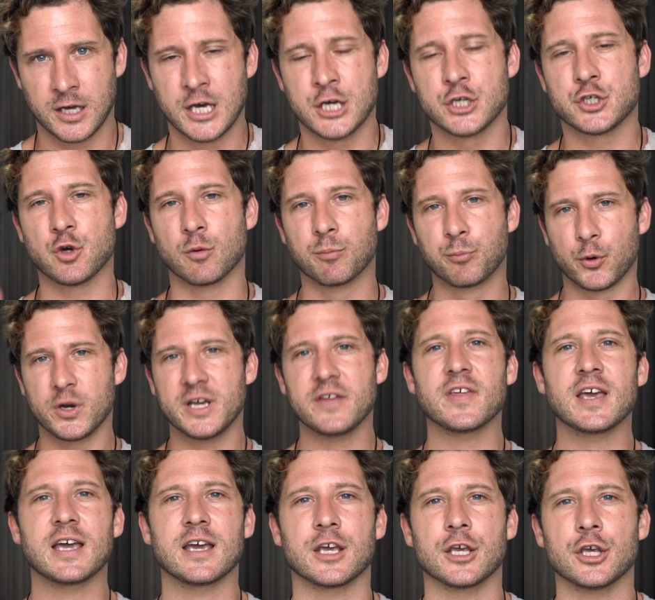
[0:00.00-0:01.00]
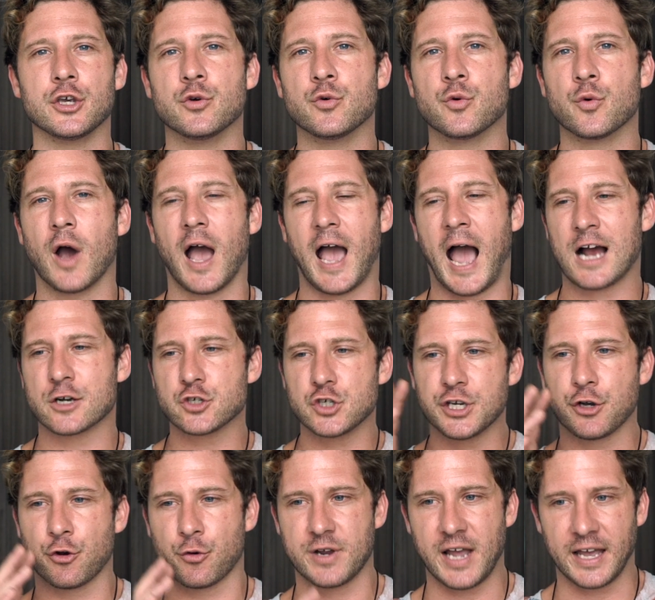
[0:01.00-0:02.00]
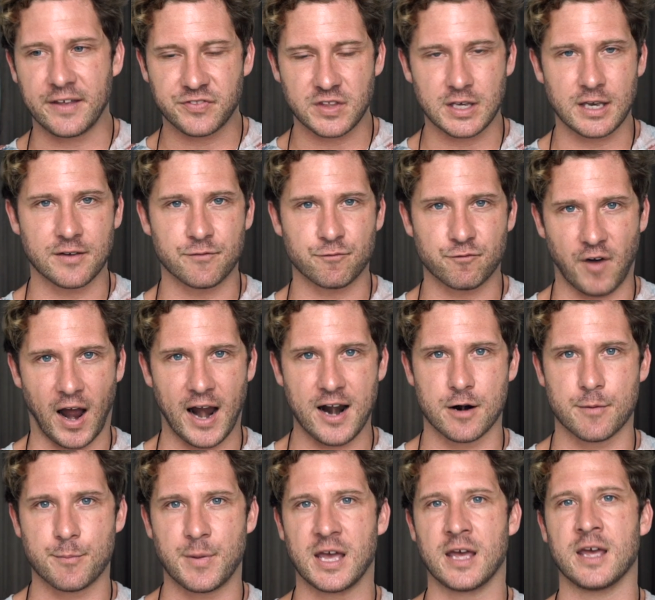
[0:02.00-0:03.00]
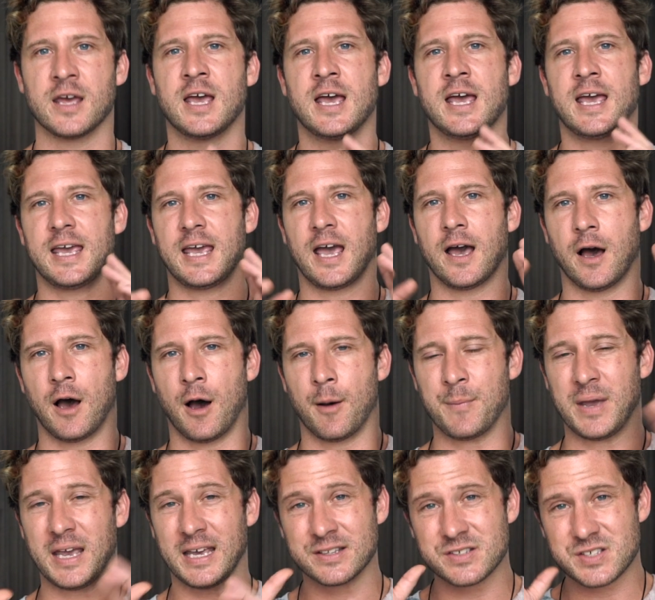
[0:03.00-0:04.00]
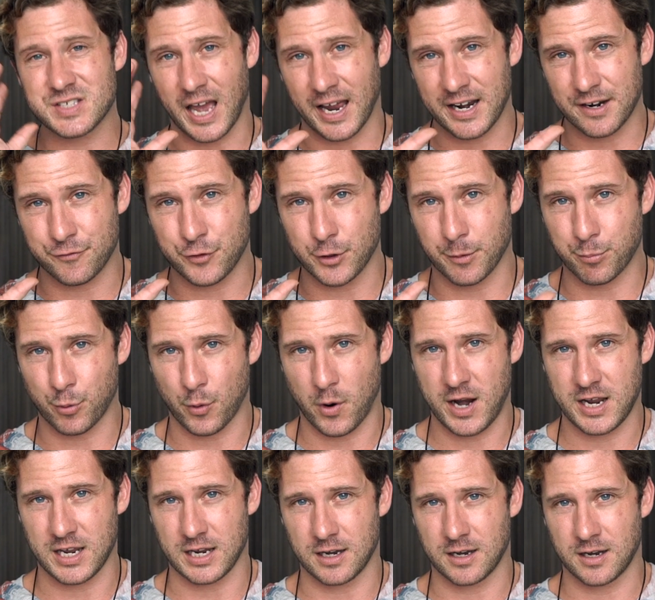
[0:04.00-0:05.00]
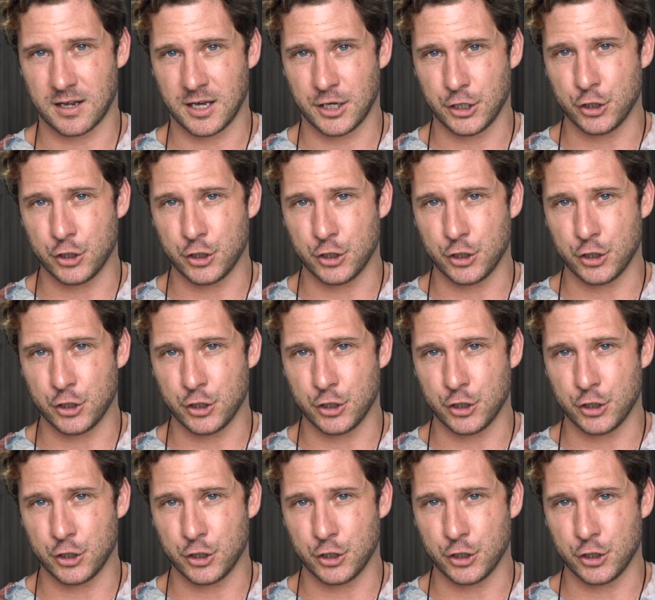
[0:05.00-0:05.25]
So breathing, you actually create the environment inside of your brain.